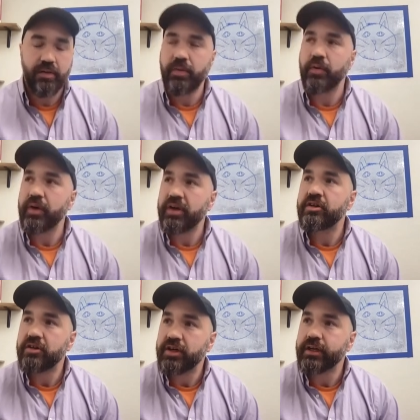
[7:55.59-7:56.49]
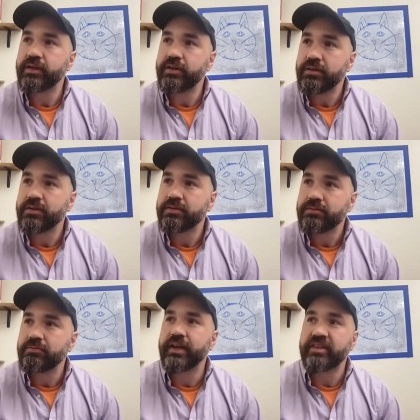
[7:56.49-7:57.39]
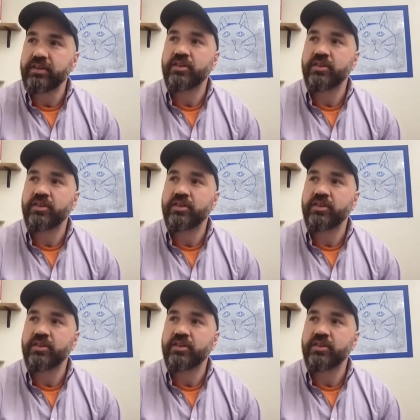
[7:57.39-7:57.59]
but we could write these